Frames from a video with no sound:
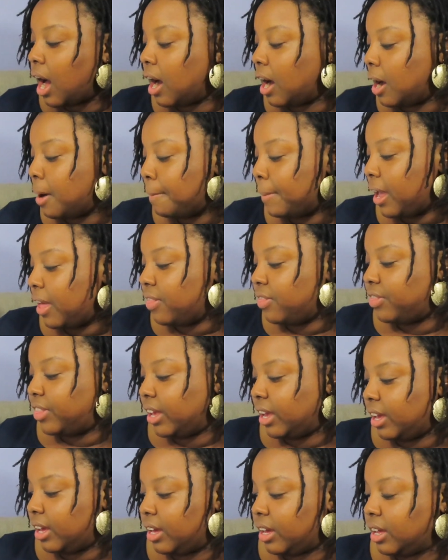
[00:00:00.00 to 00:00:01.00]
And
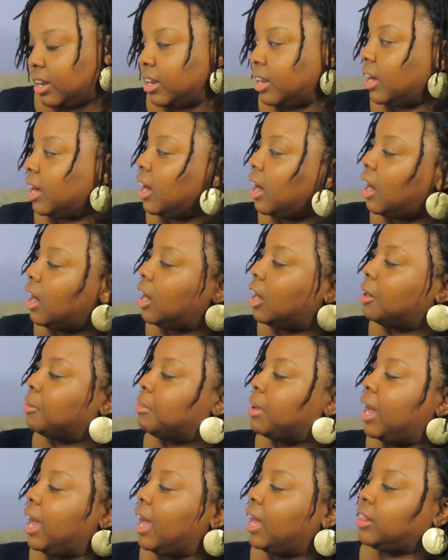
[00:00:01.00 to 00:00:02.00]
then
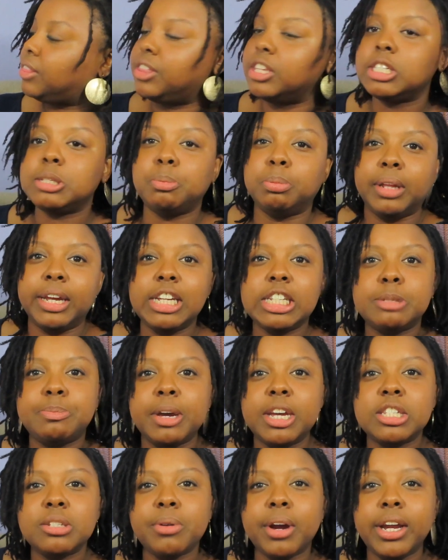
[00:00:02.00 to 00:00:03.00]
at this blank
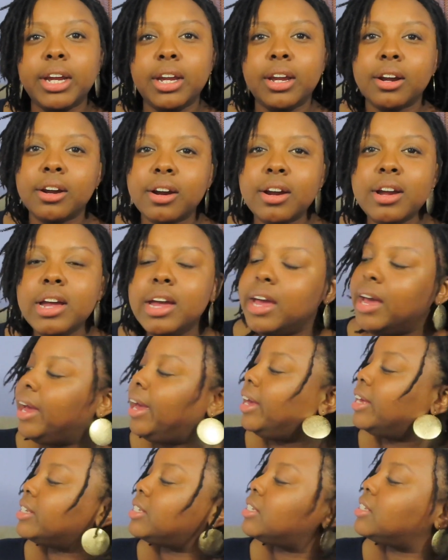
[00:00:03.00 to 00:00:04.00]
space right here,
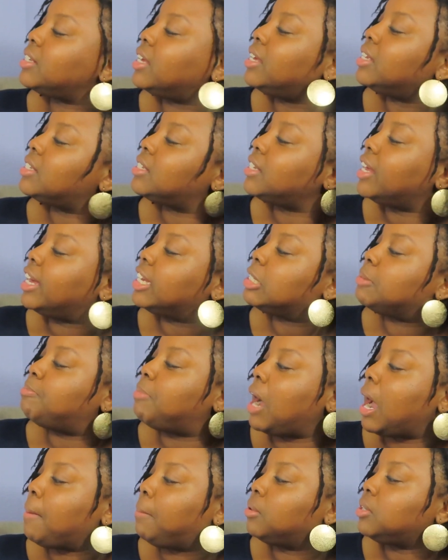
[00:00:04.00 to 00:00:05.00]
it says
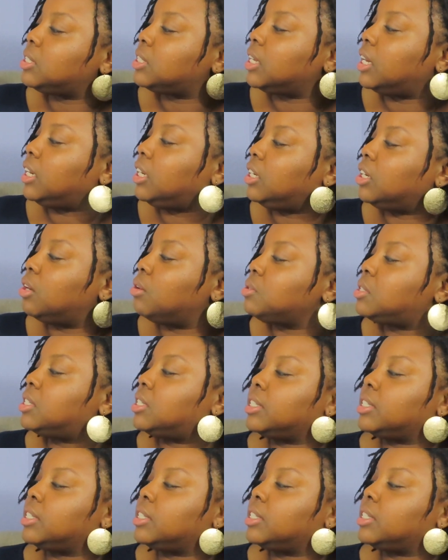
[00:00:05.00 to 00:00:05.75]
Bible study notes,